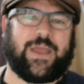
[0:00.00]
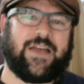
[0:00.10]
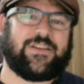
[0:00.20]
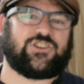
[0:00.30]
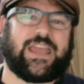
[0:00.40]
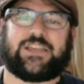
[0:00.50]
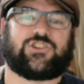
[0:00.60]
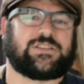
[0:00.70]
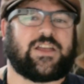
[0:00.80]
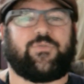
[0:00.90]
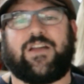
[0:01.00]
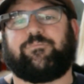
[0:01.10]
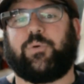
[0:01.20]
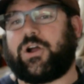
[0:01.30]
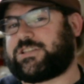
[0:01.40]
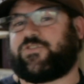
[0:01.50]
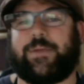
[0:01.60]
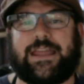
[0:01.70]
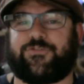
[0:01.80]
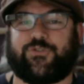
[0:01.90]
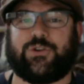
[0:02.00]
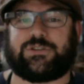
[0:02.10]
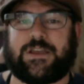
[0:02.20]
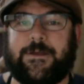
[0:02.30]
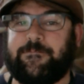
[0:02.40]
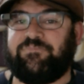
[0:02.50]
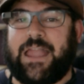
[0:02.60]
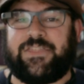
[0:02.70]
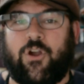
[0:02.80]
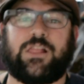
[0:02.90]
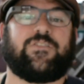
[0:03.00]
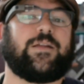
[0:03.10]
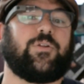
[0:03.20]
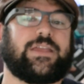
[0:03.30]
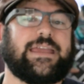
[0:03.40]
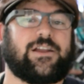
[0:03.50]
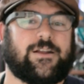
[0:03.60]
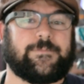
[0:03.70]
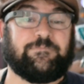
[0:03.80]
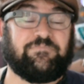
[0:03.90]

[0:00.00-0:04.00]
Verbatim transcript: We have educational stuff. We have books from Adafruit, and they're all available here.